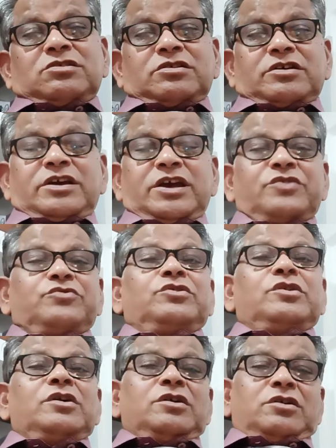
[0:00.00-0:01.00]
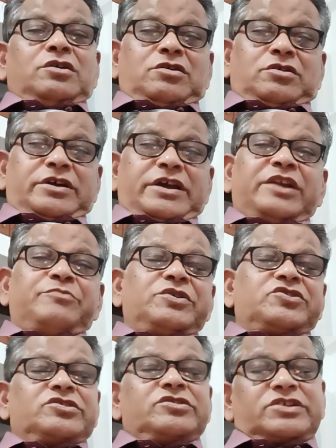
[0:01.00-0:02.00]
give
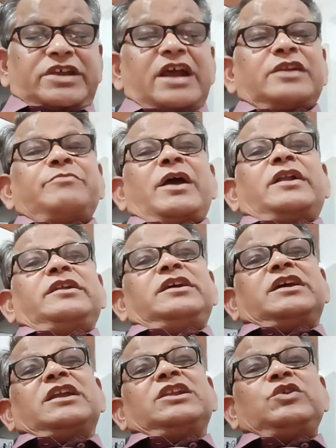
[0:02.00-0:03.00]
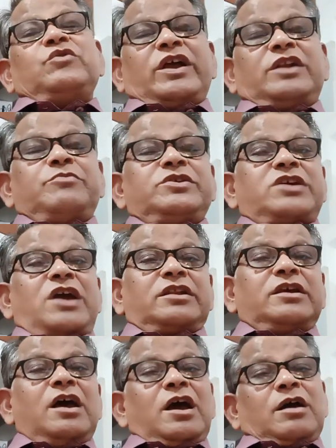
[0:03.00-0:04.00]
admission statement. He can give
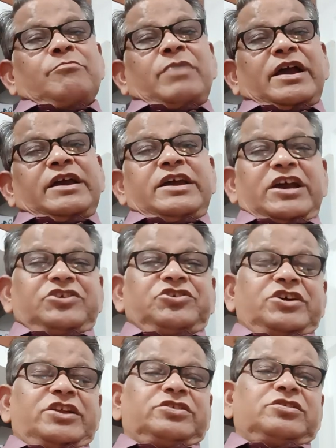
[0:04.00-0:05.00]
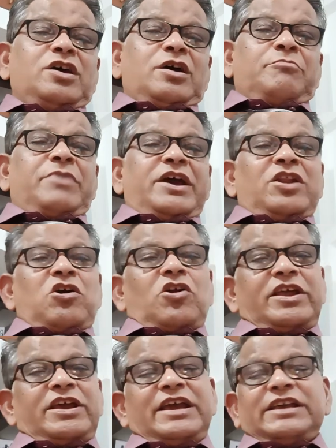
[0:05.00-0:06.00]
admission by gestures, by
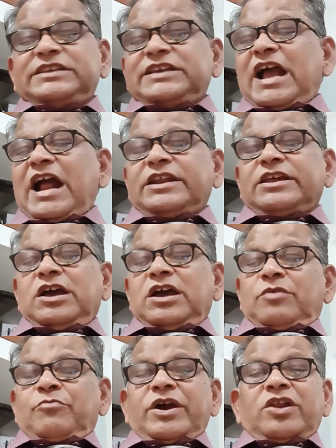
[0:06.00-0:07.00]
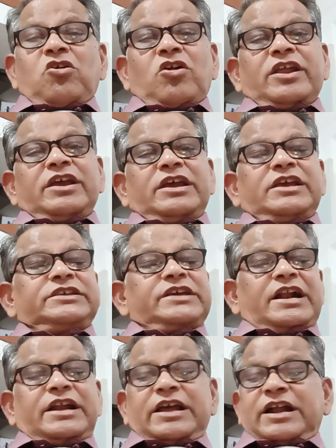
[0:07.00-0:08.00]
nodding his head,
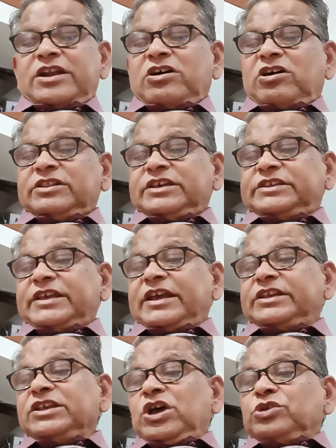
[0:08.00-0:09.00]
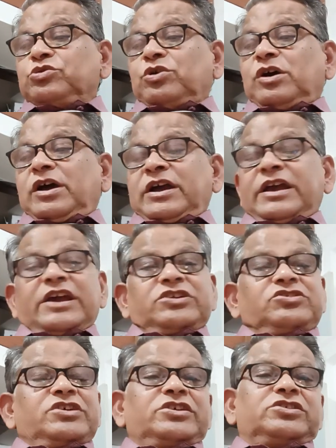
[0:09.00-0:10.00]
and all these things. So
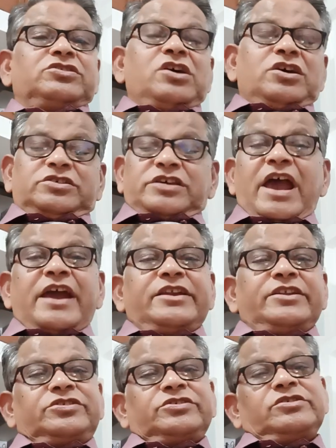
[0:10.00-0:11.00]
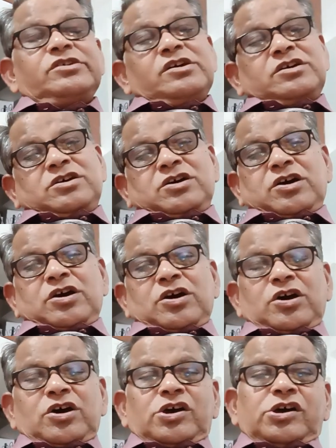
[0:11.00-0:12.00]
gestures, signs,
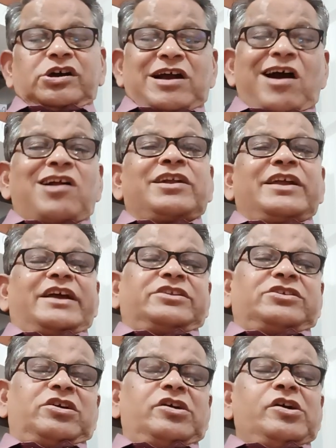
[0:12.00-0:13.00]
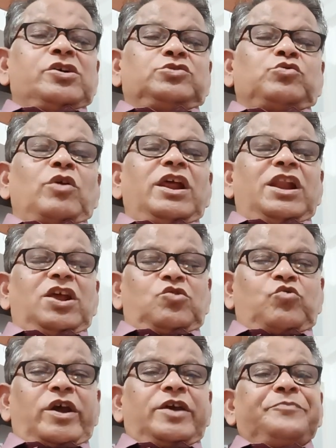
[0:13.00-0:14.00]
conduct,
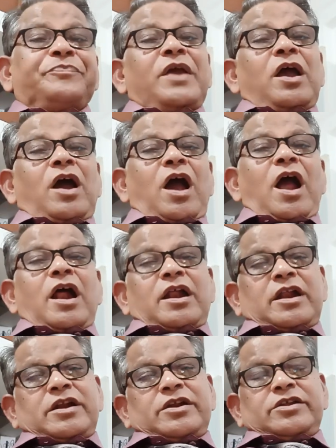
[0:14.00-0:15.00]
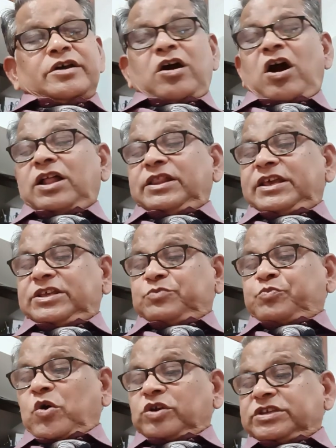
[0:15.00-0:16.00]
soliloquy, and all these
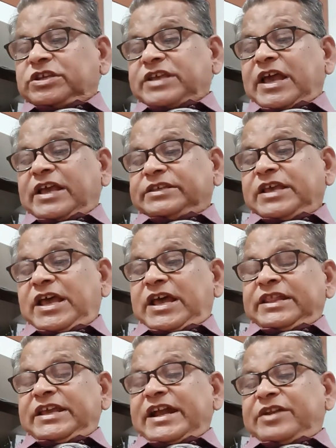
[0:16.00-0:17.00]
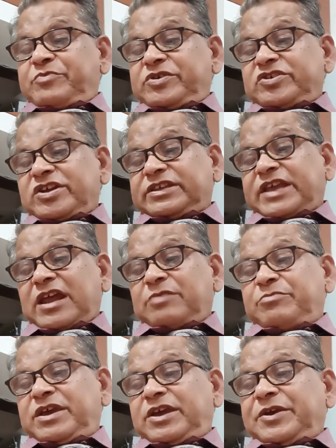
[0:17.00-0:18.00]
processes, the admissions
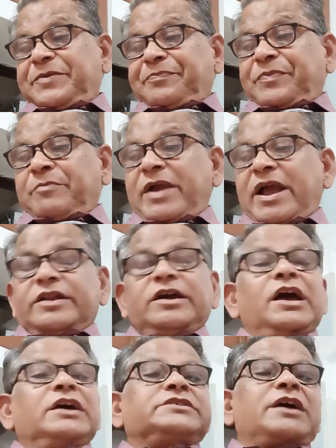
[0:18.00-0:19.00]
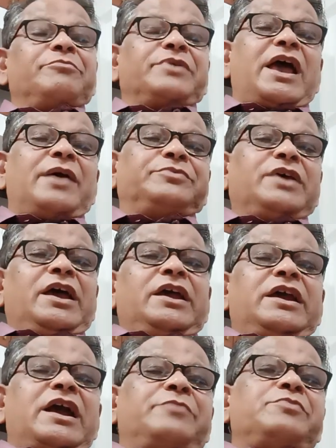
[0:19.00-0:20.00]
can be made. Sometimes
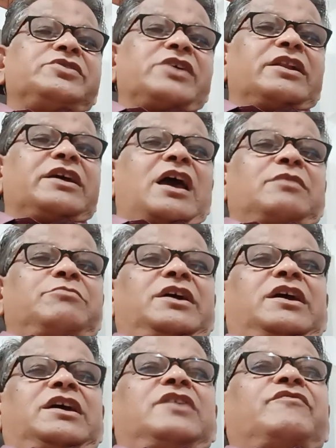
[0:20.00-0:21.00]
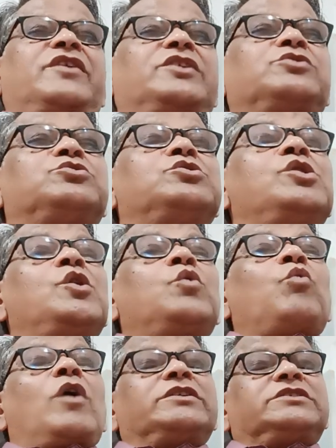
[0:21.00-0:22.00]
admission can be given to
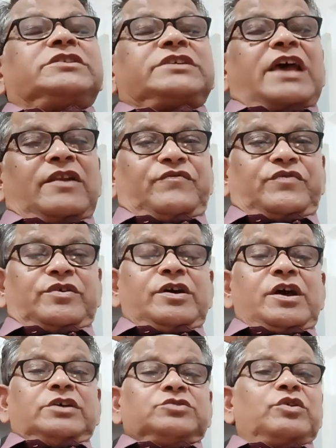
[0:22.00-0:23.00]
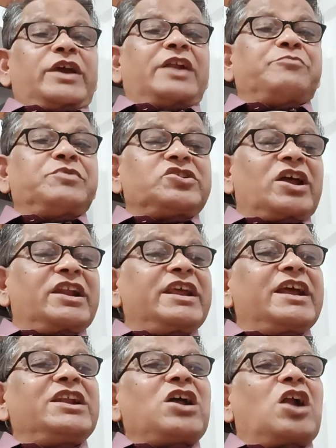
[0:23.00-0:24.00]
oneself. So admission
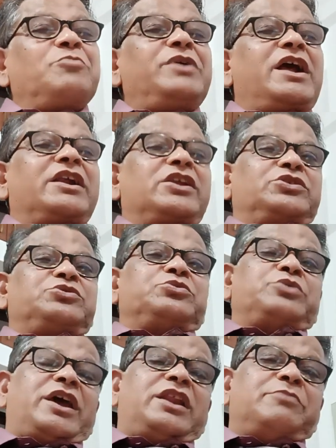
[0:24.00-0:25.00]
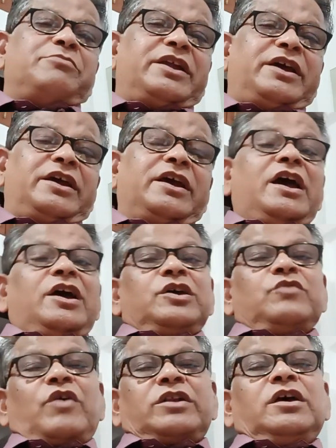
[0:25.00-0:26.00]
need not be addressed to anybody.
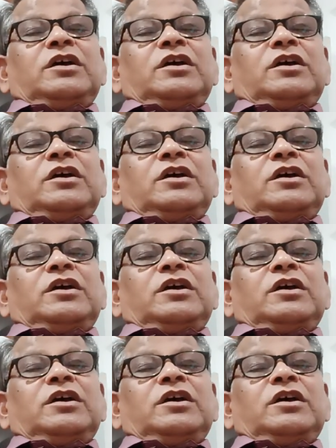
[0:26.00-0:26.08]
Even